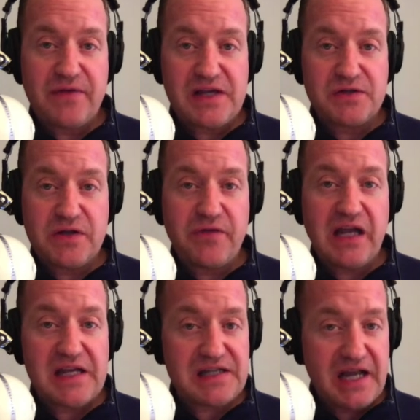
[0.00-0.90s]
that
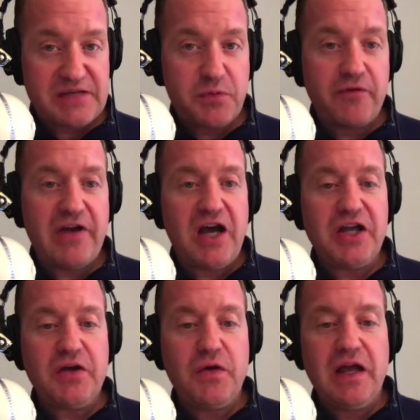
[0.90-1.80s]
certificate as an export
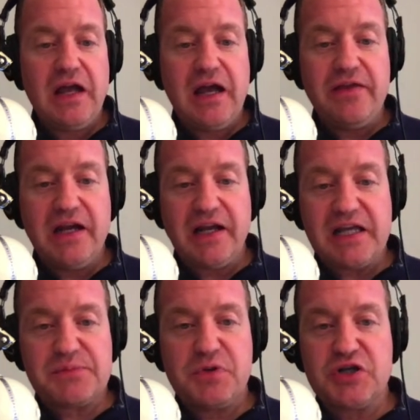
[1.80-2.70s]
value, and then it
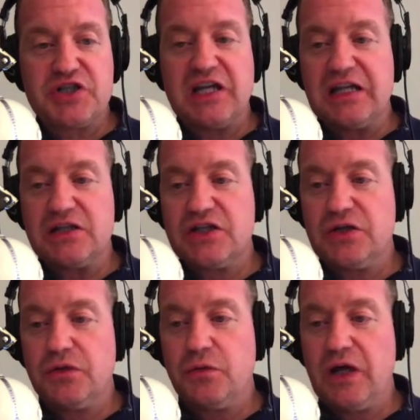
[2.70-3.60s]
gets pushed
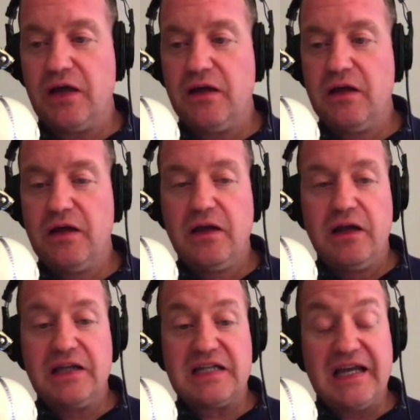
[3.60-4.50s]
into
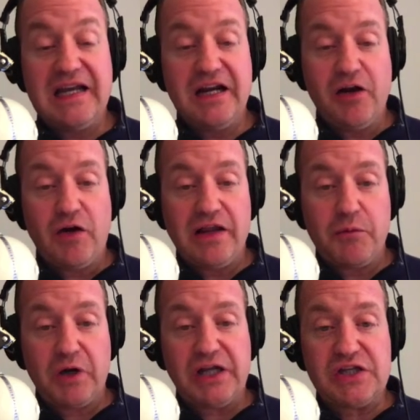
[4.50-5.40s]
here, and
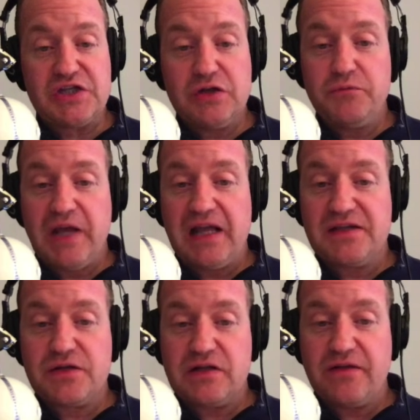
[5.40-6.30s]
then we consume
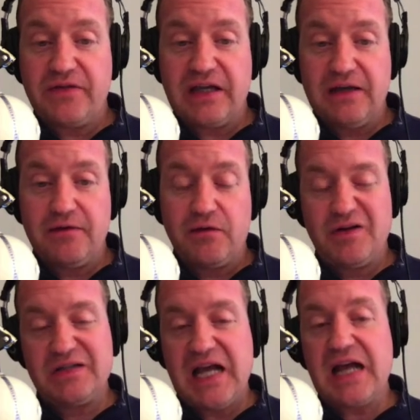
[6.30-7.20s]
that certificate
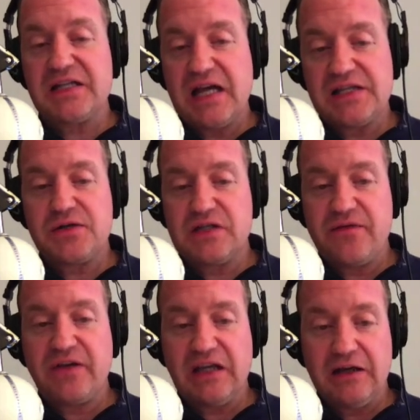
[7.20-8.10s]
or attach that
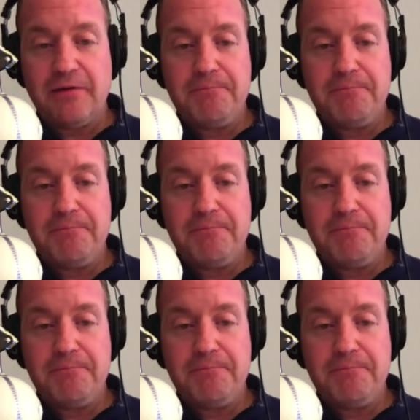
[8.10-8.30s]
certificate